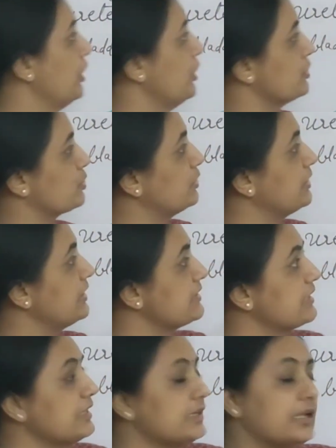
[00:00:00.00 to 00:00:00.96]
So this
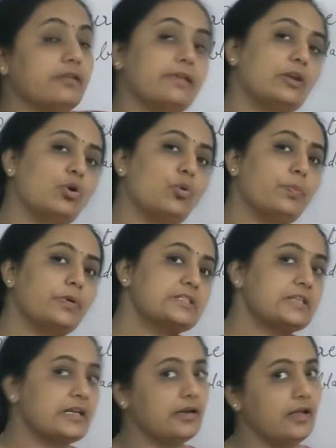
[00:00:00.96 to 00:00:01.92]
renal vein opens
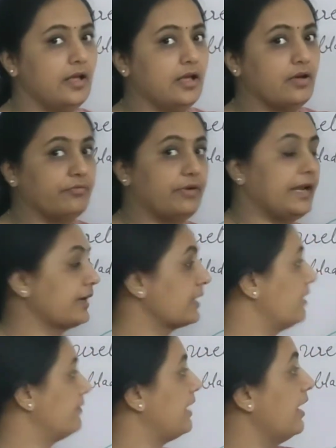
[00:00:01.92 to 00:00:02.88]
in vena
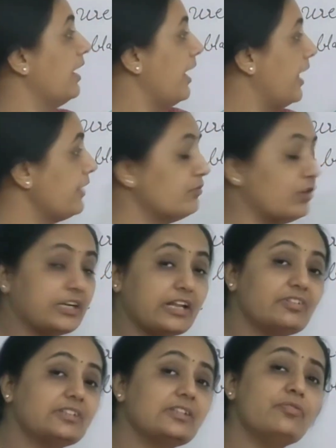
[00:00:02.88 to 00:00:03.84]
cava, and
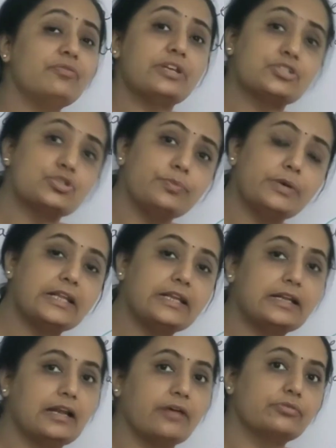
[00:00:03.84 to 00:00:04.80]
whatever the waste
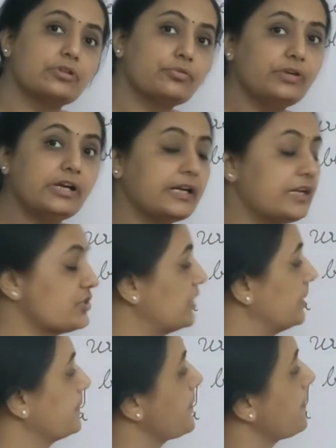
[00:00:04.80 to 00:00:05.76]
material after
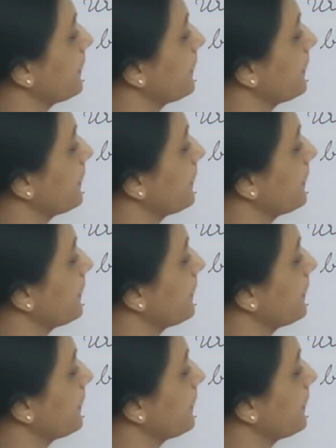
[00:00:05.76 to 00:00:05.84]
filtration,